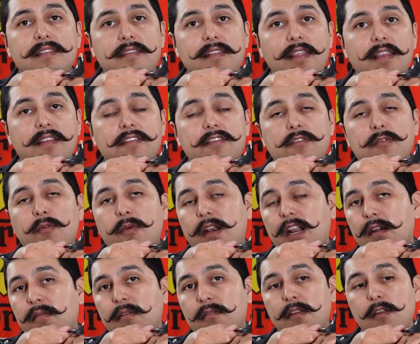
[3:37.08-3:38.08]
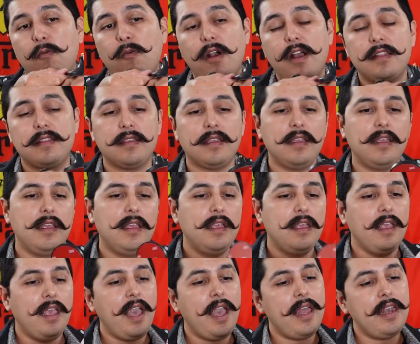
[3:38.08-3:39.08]
sticks to whatever we want.
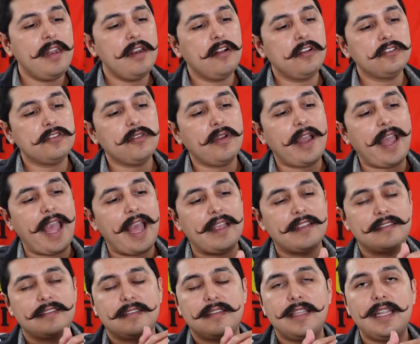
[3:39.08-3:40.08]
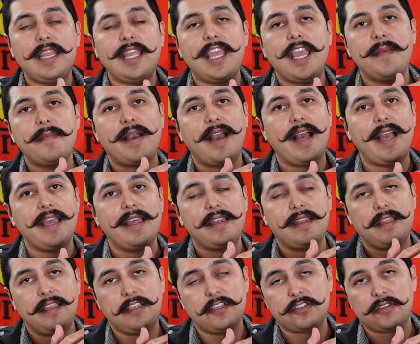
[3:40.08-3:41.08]
And it also has 3M high
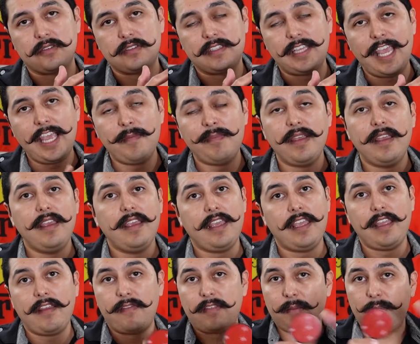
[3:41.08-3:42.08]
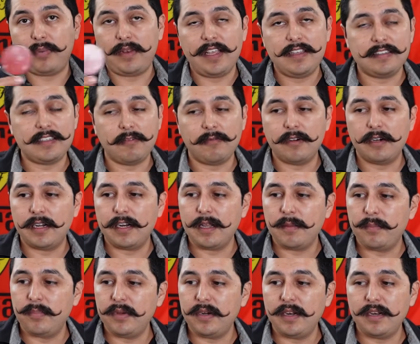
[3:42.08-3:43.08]
adhesion tape. If the place that we're
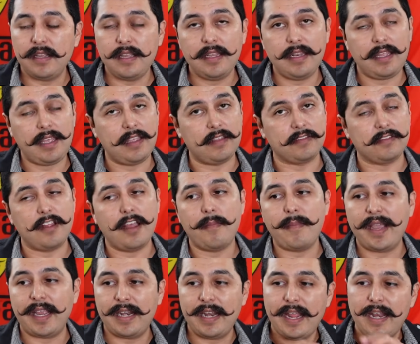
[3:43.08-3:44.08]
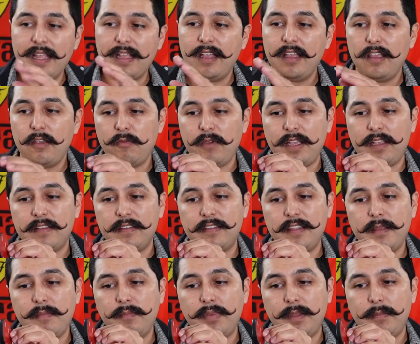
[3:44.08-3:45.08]
gonna put it in is not magnetic, we can
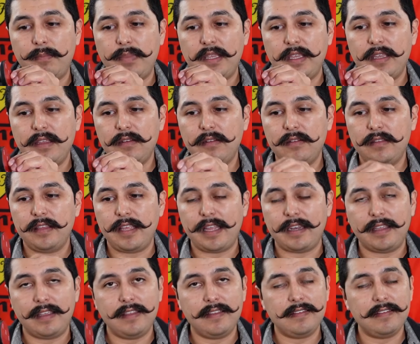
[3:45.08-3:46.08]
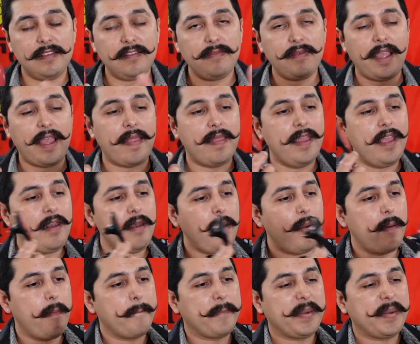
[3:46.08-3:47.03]
simply peel the adhesive and then